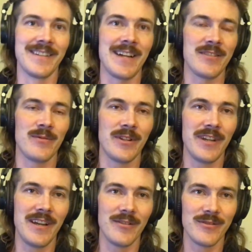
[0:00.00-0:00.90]
I swear to
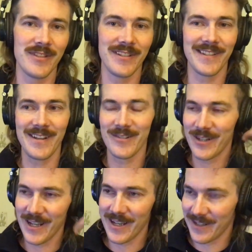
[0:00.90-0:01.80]
God, I was sitting down
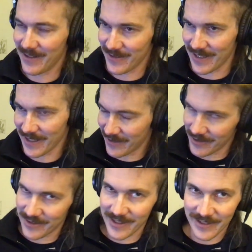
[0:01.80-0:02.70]
today. I was like
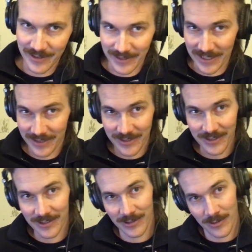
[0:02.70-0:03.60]
just sitting there like,
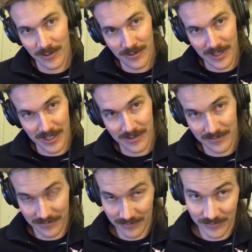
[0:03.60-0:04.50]
good Lord, Ryan.
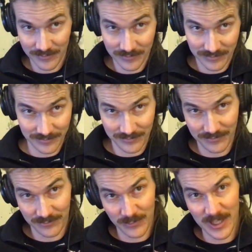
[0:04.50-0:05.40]

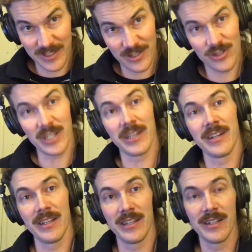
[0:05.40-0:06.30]
When is this shit going
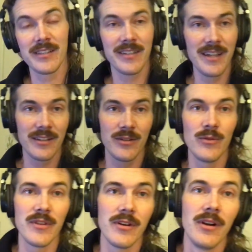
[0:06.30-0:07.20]
to end? It's kind of
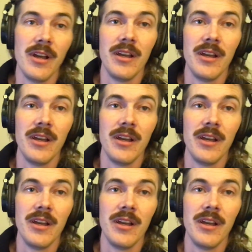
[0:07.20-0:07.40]
cool though.